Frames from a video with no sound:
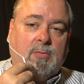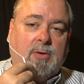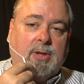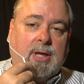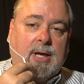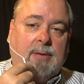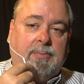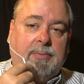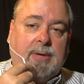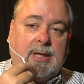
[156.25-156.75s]
Well,
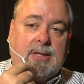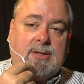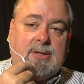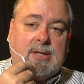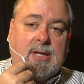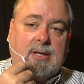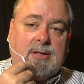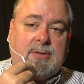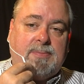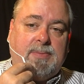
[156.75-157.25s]
that makes
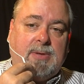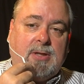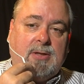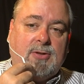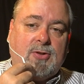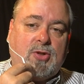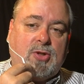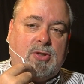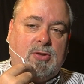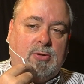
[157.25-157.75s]
sense
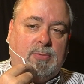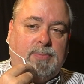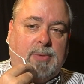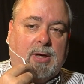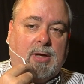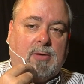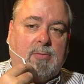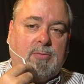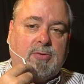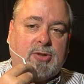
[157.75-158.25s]
because
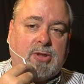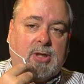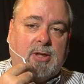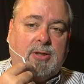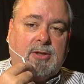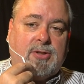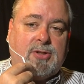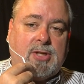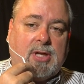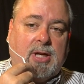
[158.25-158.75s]
Tupac was on
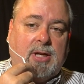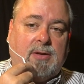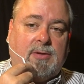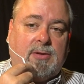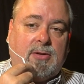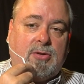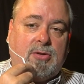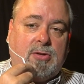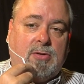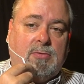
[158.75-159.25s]
the side of
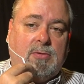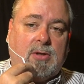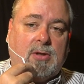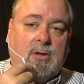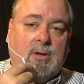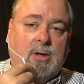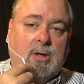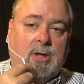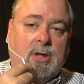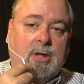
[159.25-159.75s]
the
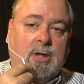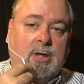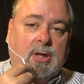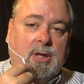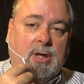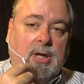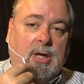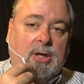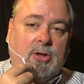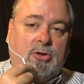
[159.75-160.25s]
shooter,
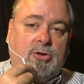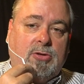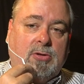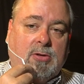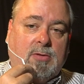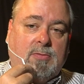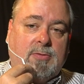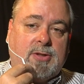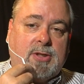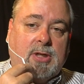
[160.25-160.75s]
and
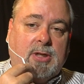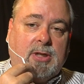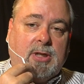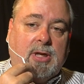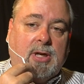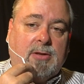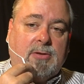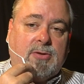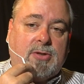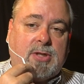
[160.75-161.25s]
Suge was on the
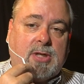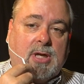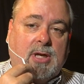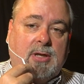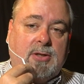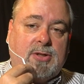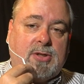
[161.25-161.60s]
other side.